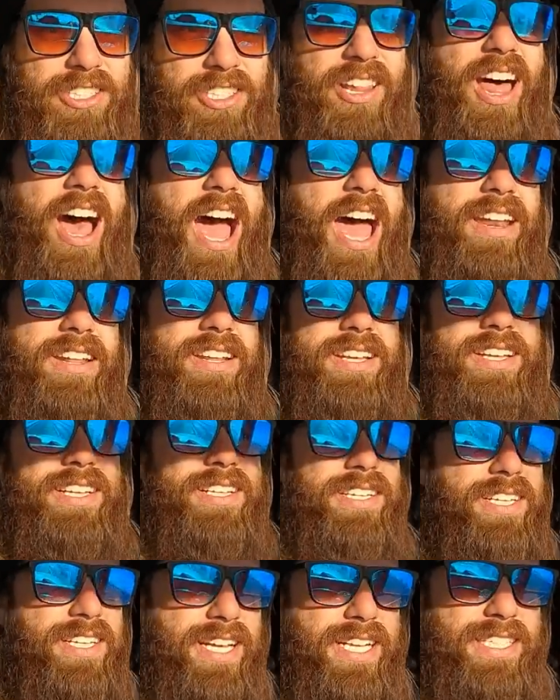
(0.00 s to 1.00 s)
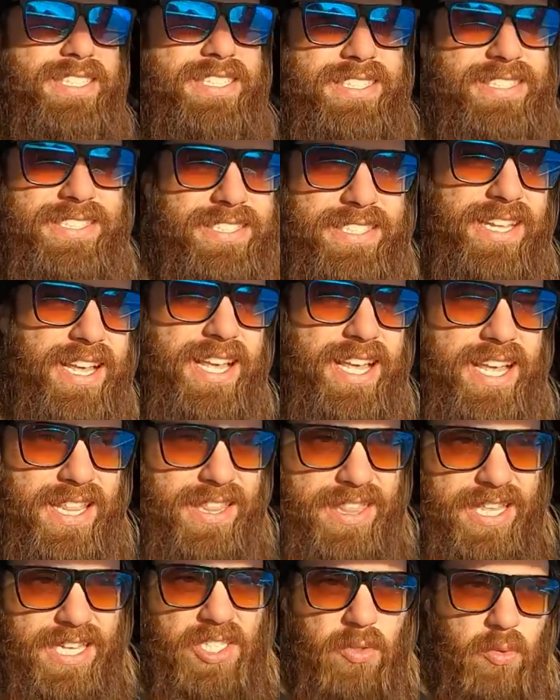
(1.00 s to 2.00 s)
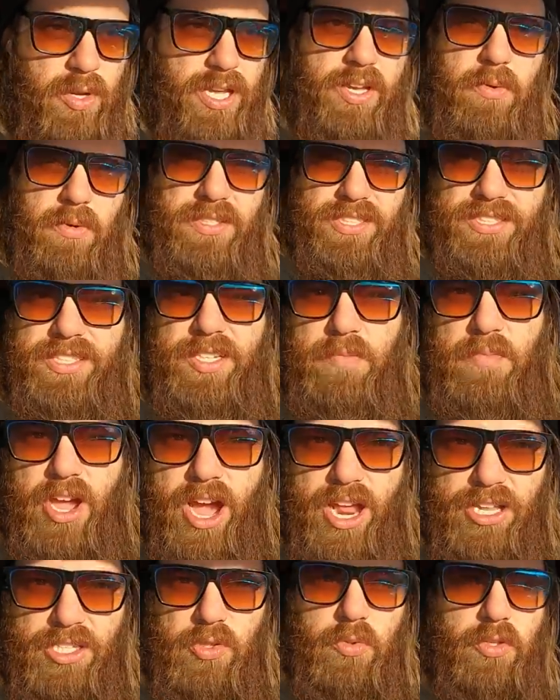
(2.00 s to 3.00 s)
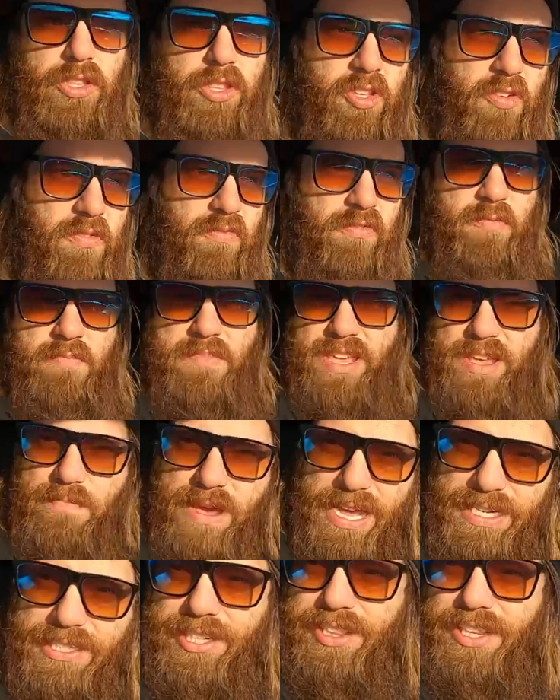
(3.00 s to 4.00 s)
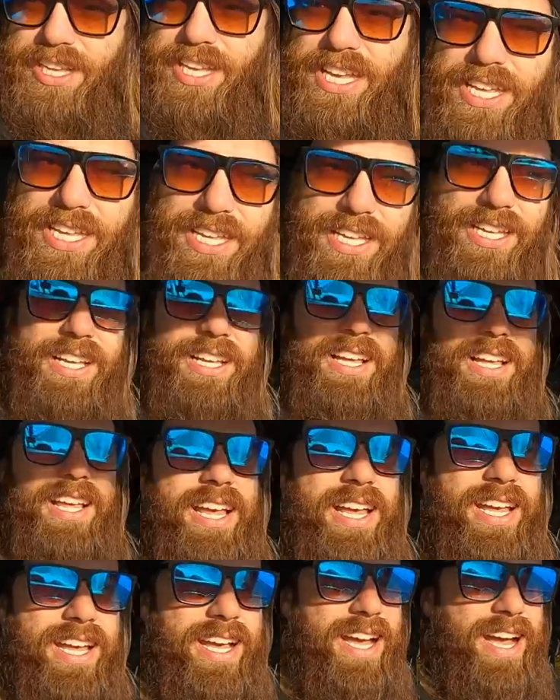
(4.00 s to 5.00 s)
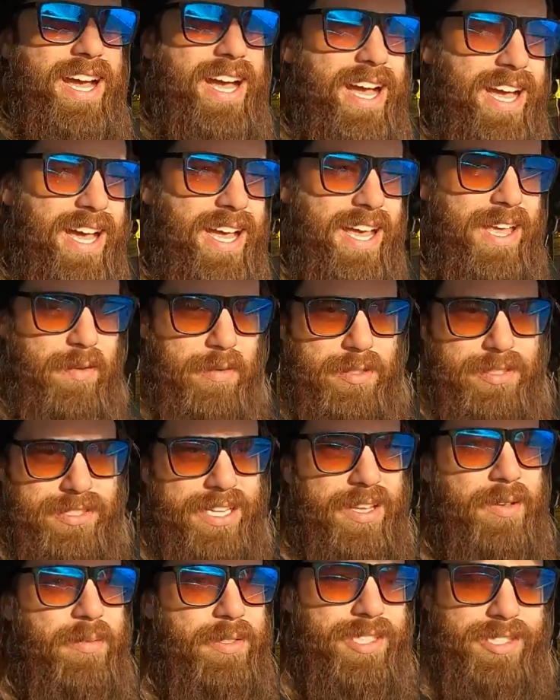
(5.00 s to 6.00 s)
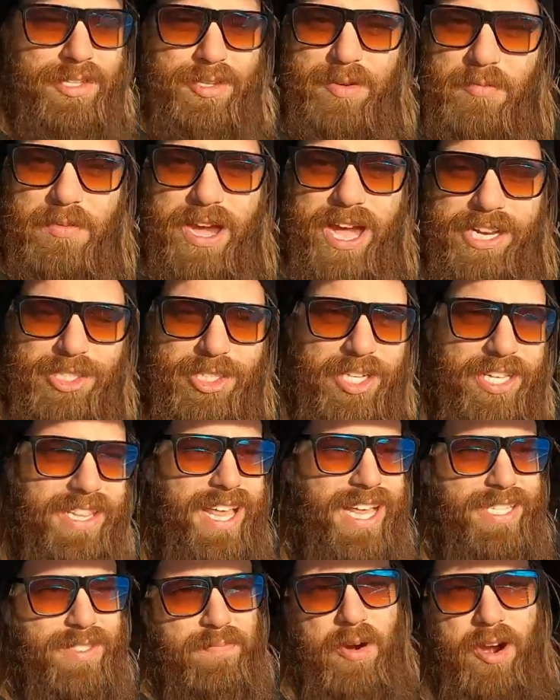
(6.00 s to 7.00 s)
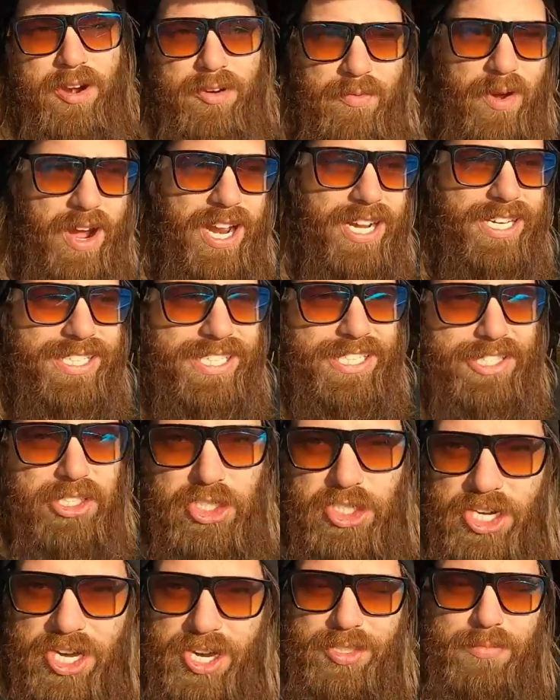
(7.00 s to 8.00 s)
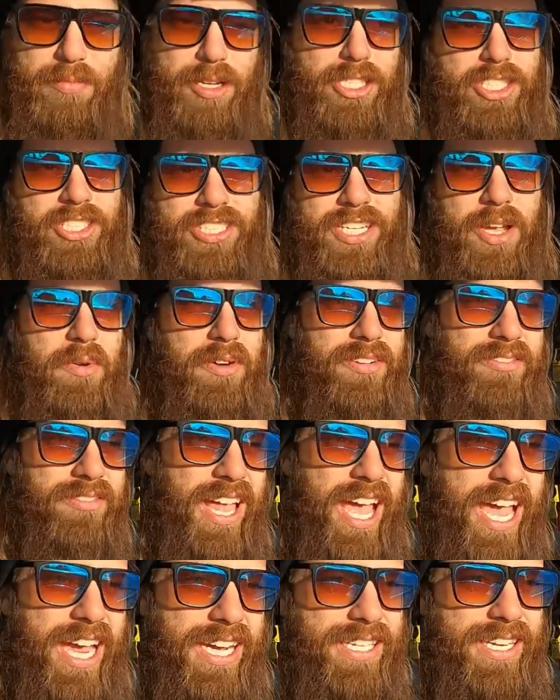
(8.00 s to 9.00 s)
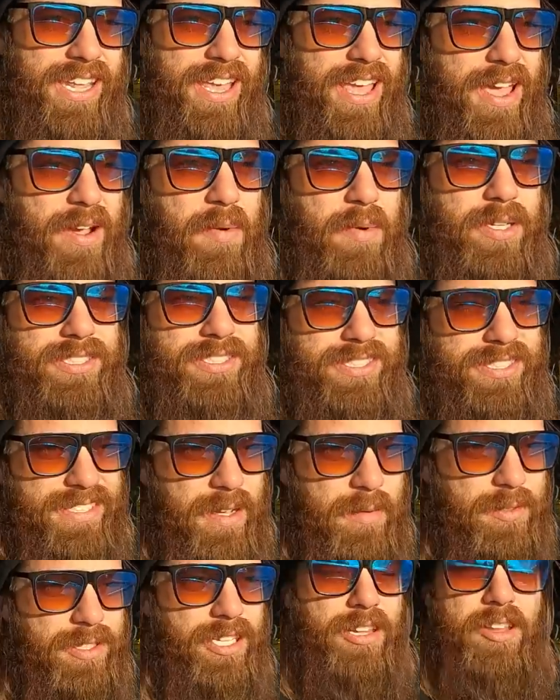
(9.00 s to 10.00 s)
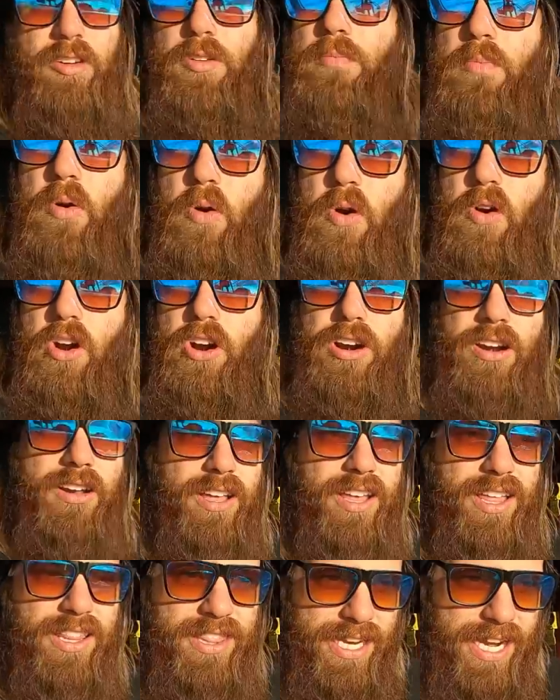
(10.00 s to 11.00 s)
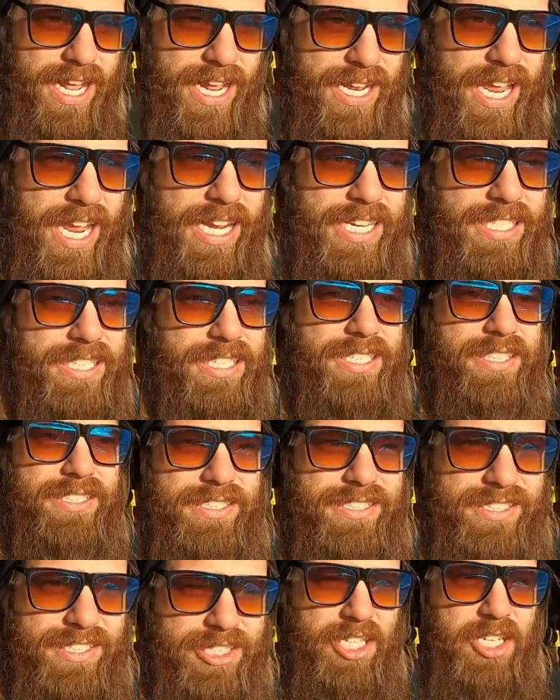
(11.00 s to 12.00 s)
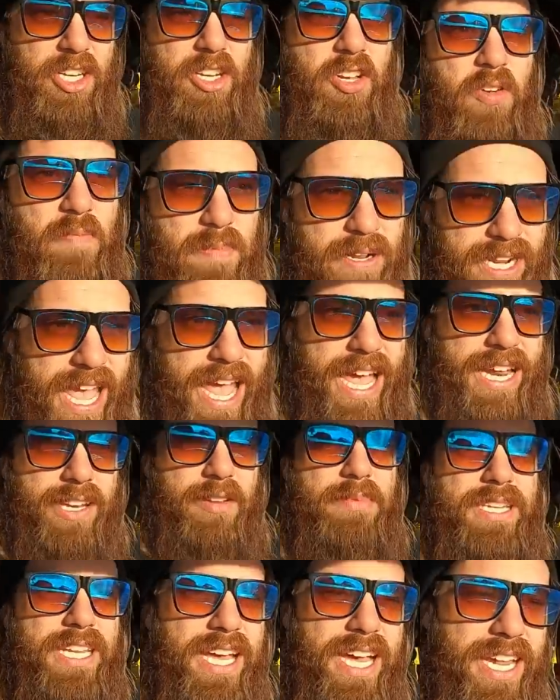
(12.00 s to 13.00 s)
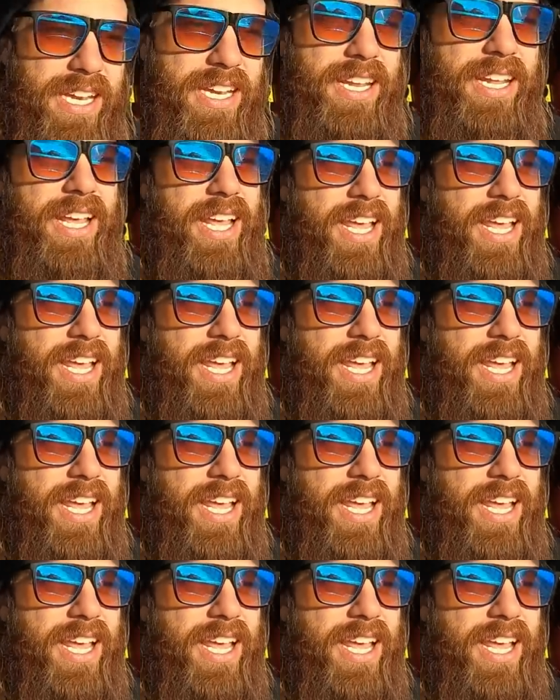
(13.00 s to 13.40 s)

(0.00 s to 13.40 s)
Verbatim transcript: It's a lot. It's this week was, to be honest with you, for me mentally, uh, it was it was a little much, and that's part of why I didn't get to share as much as I would have liked. It was it was a little more than I like to to do, but it had to be done.